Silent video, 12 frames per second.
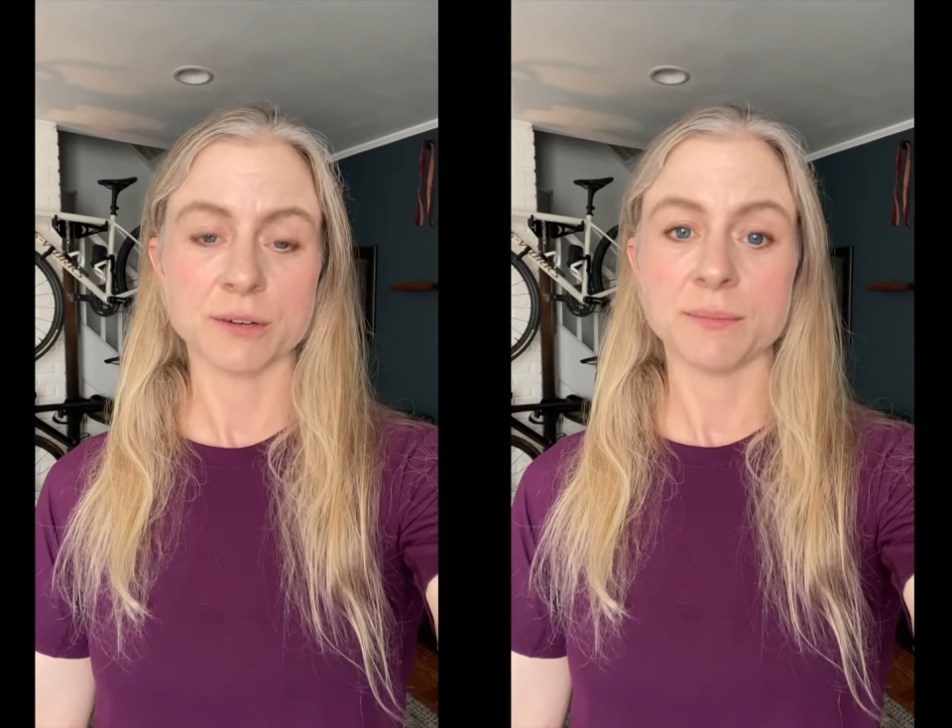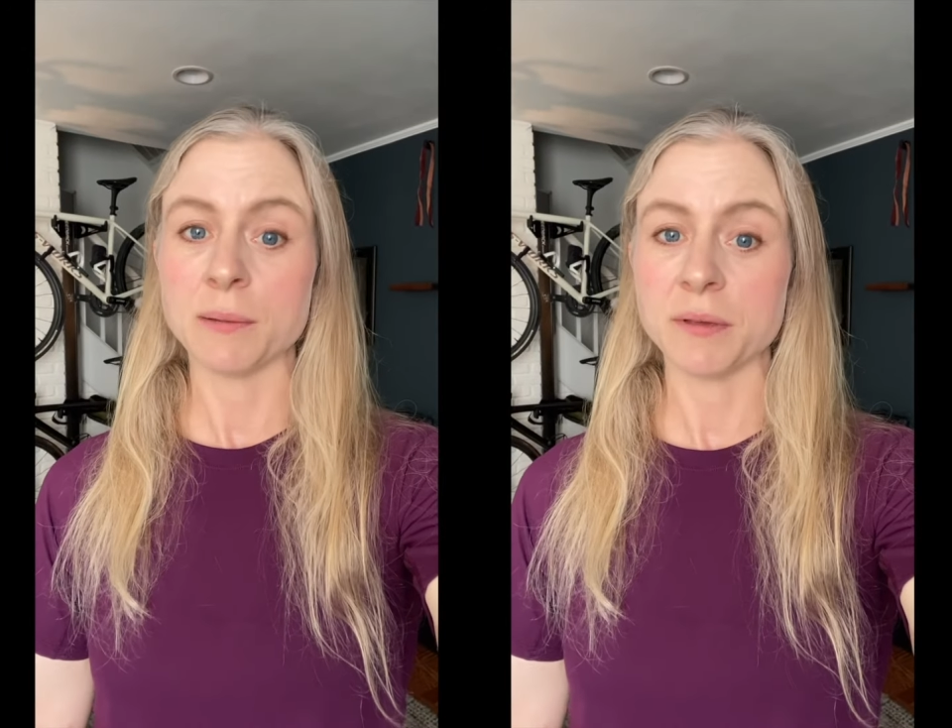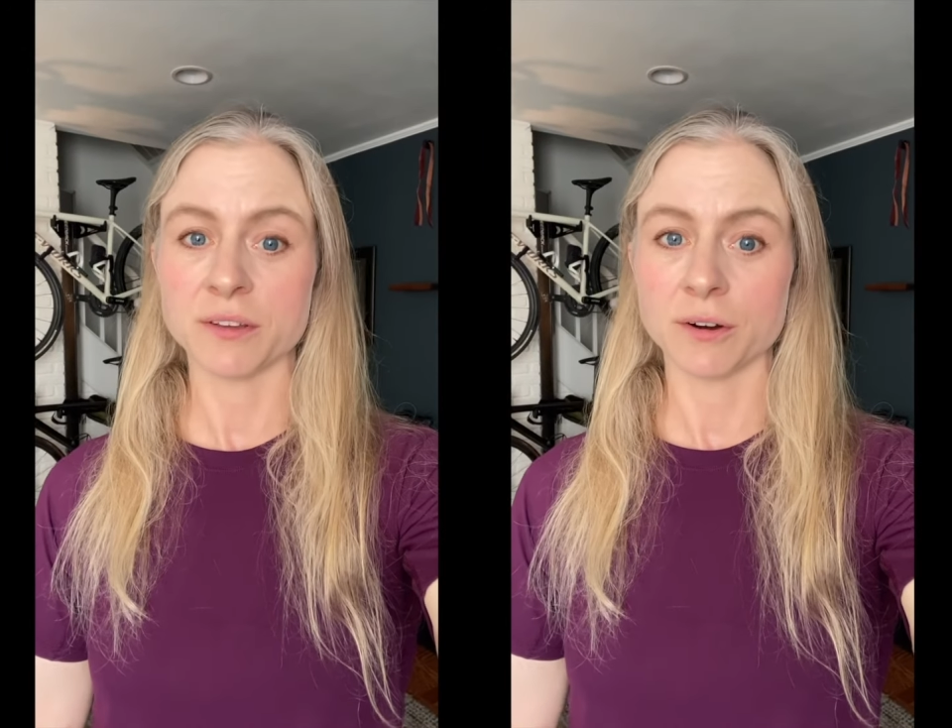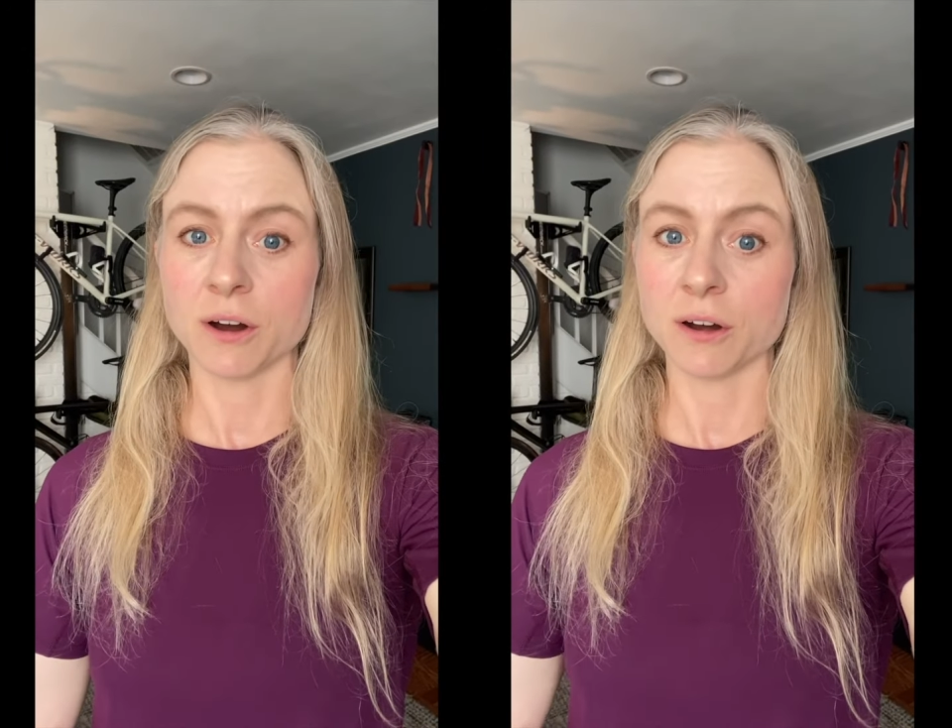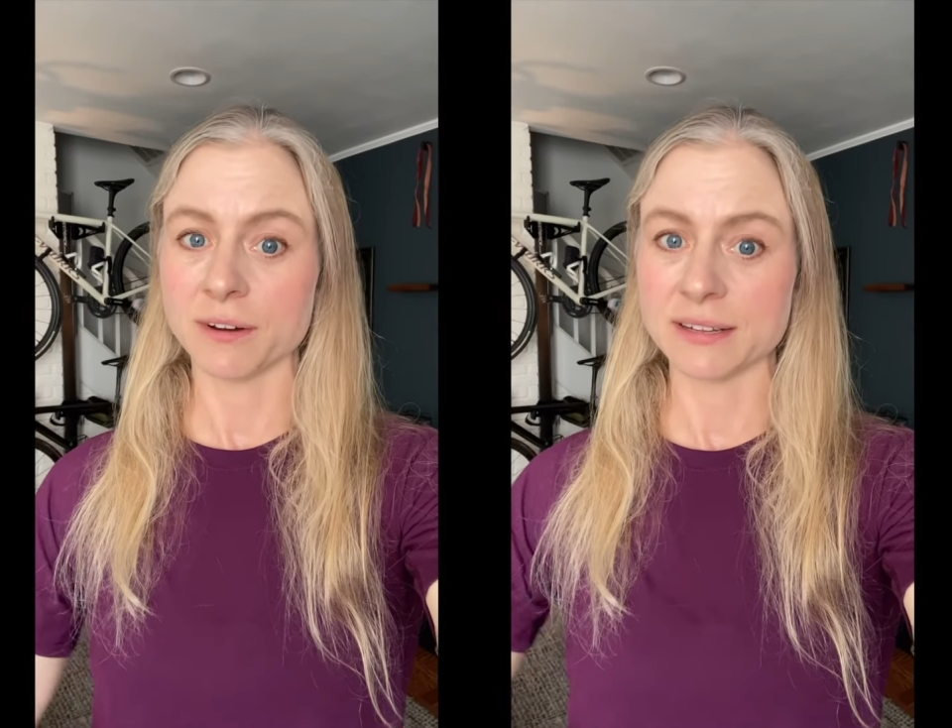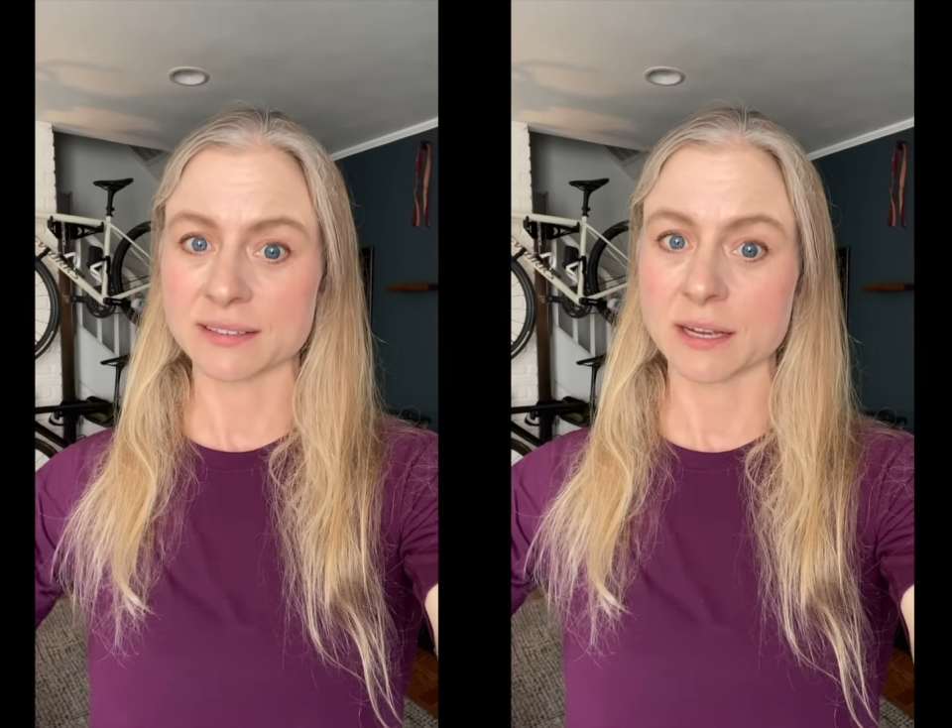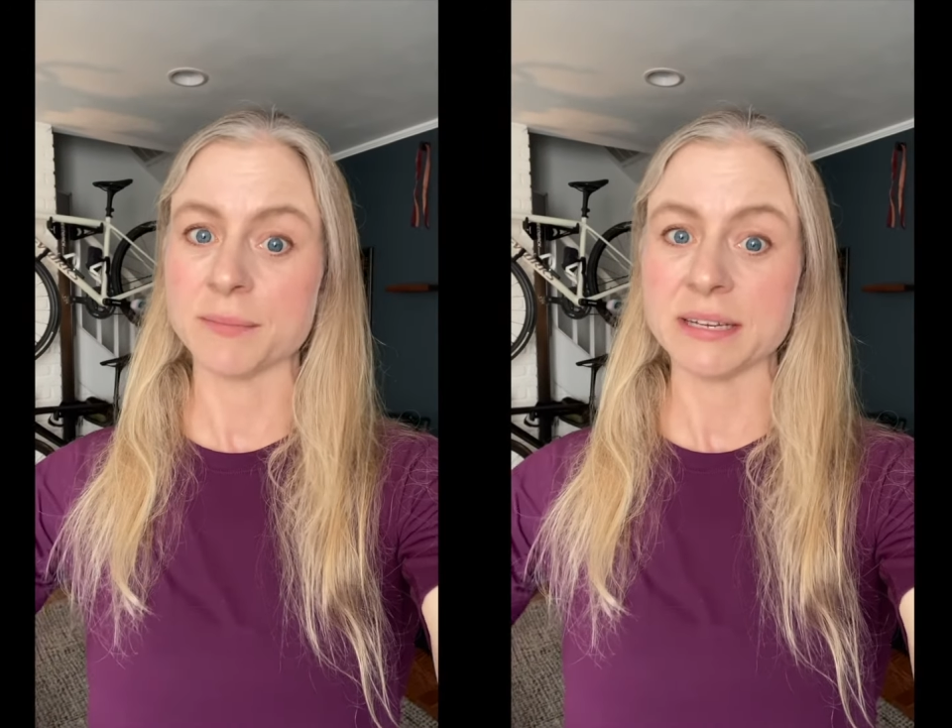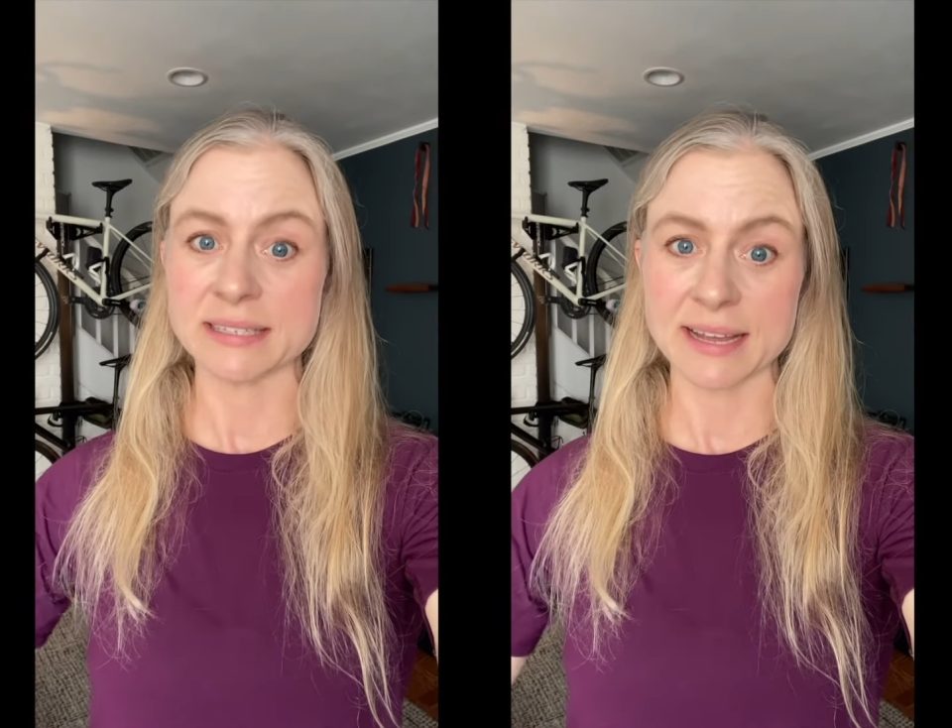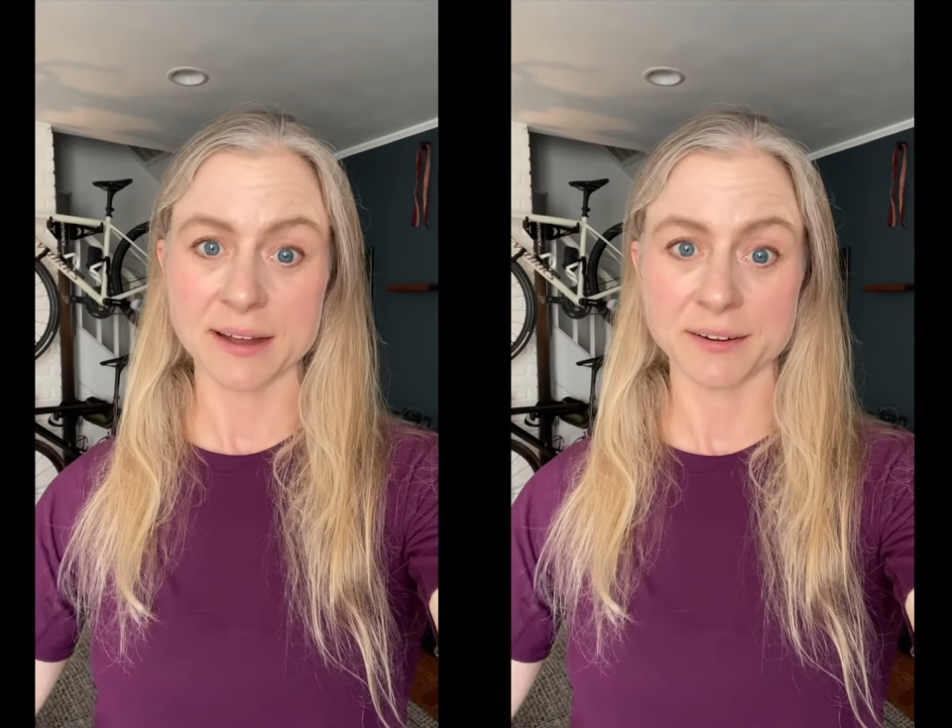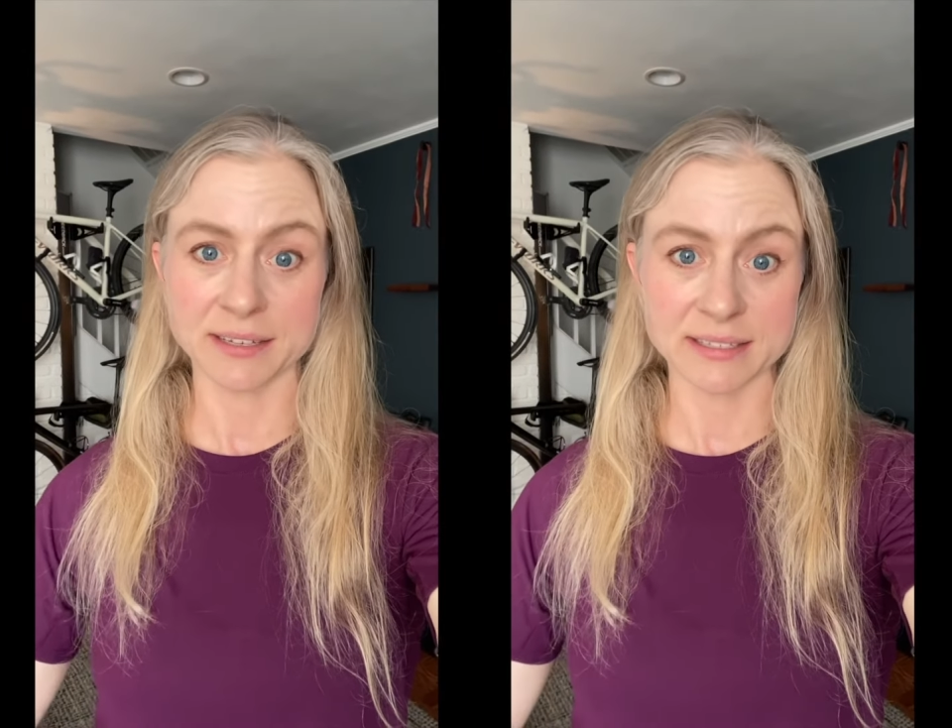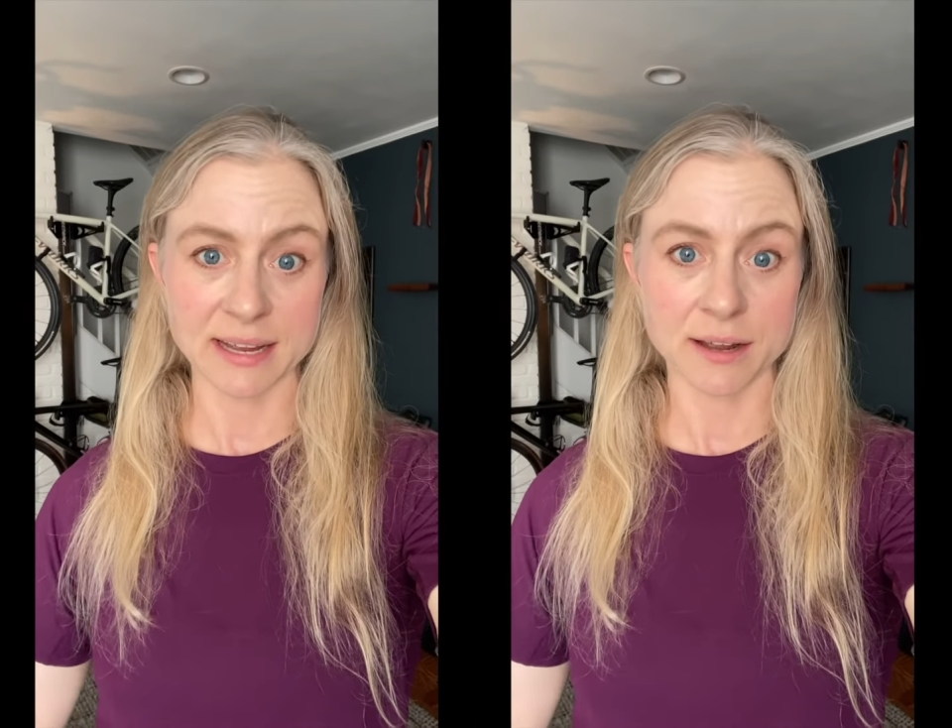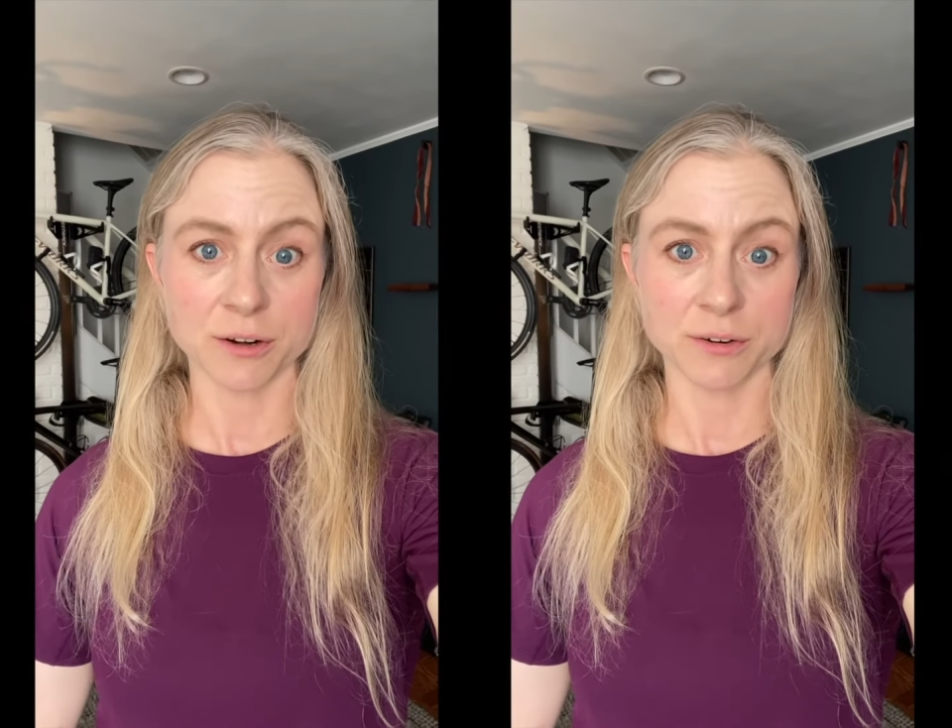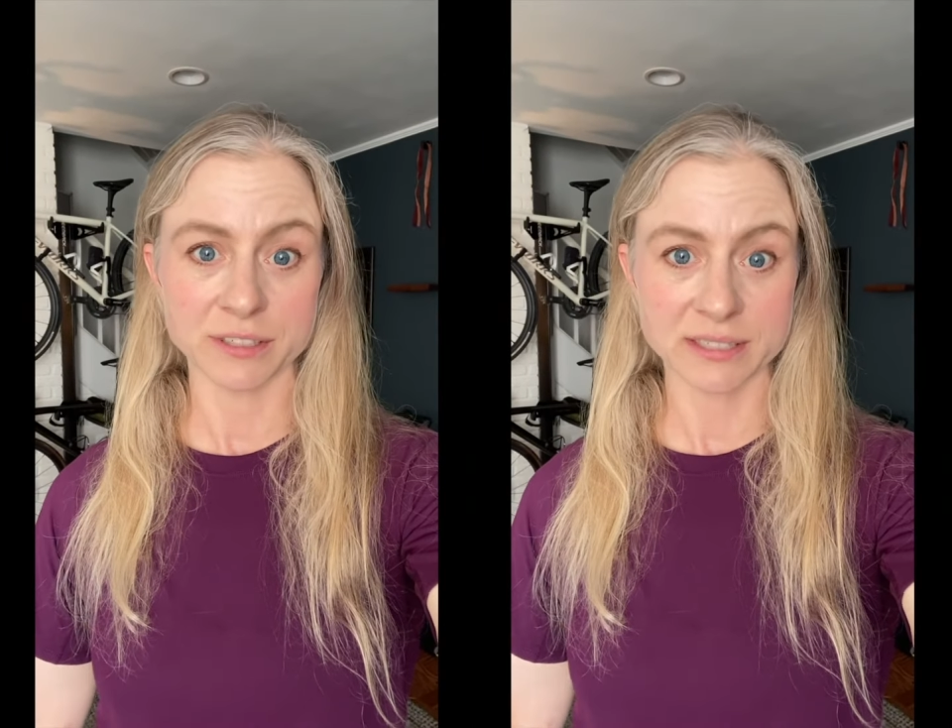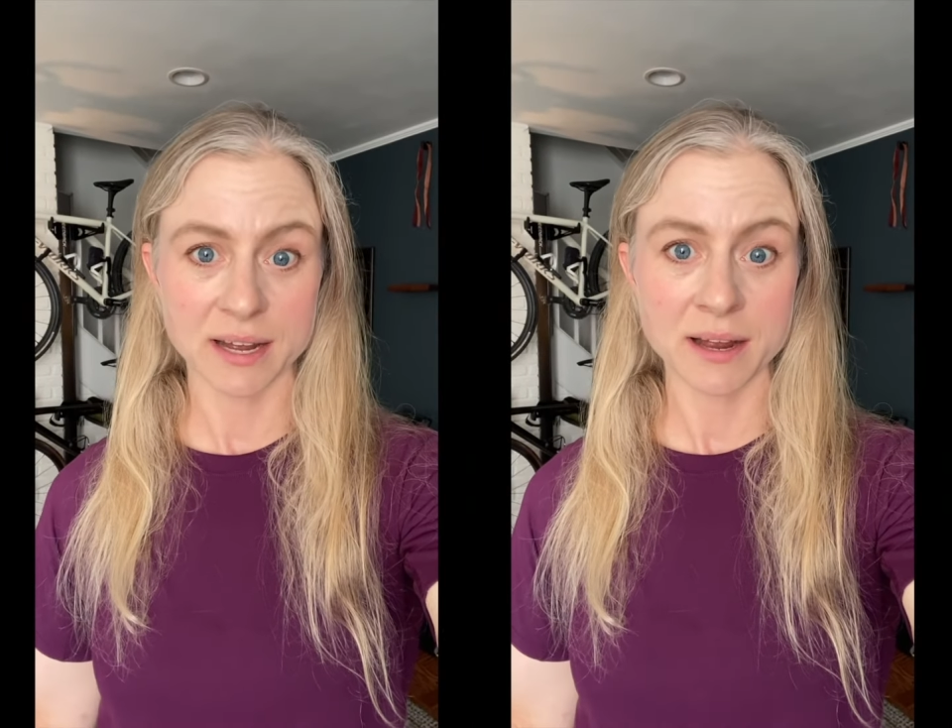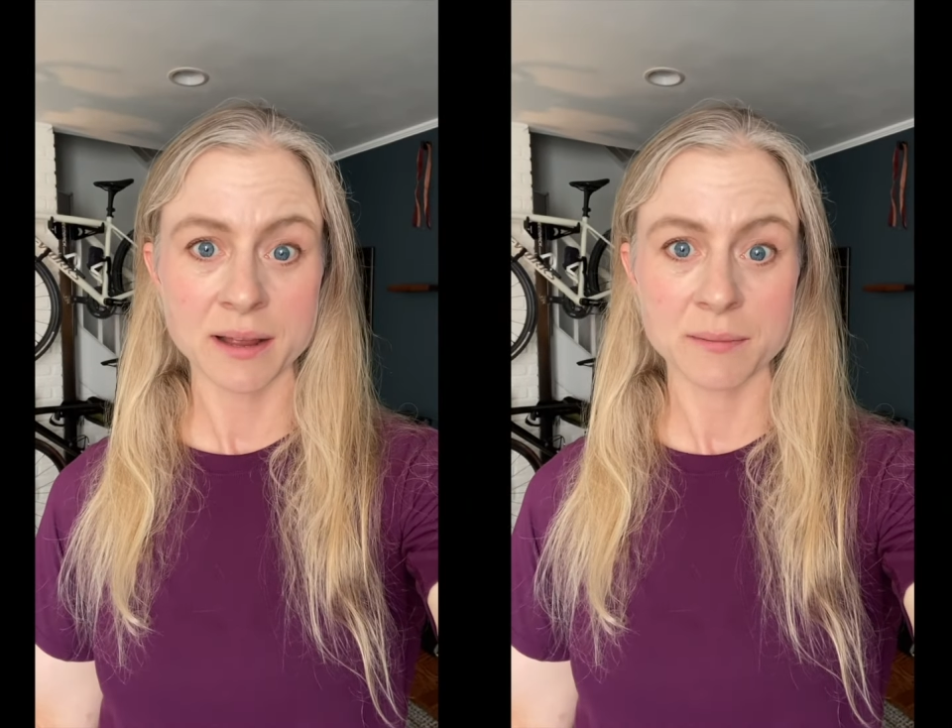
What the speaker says: Maybe their heart rate's coming down and down over time